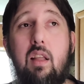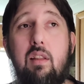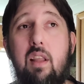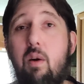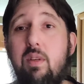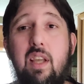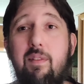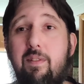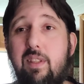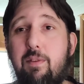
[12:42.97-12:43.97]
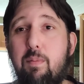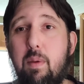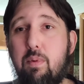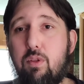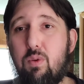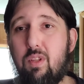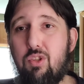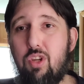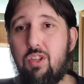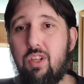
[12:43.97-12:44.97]
They always have different people doing the
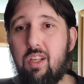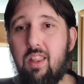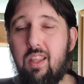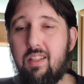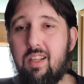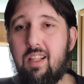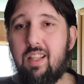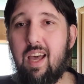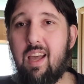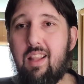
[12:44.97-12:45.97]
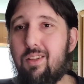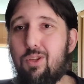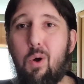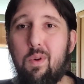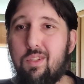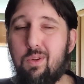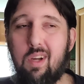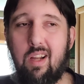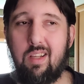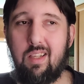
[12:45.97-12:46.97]
judging and things like that, and there's always new
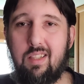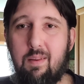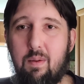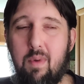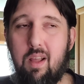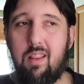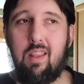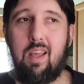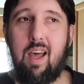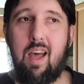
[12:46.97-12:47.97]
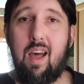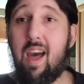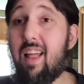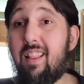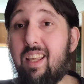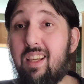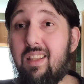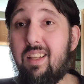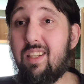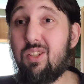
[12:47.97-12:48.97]
contests every month. I link
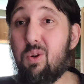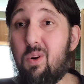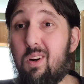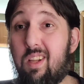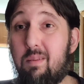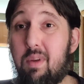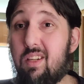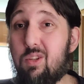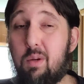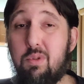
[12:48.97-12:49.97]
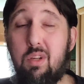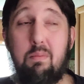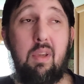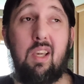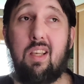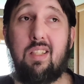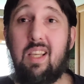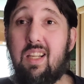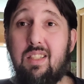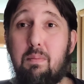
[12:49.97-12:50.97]
the Discord in my description because
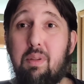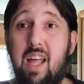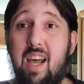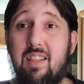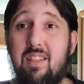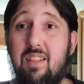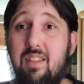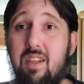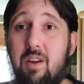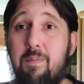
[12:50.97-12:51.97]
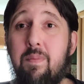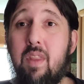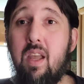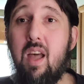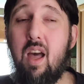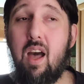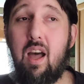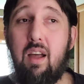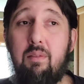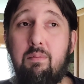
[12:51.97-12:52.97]
it is a blast. So
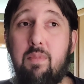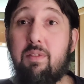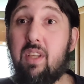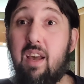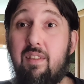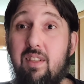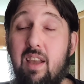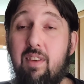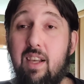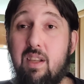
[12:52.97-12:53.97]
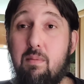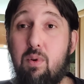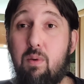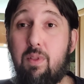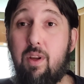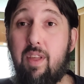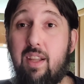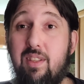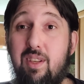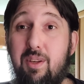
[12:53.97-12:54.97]
love to have you guys on board with all
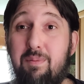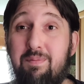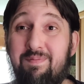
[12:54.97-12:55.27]
that too.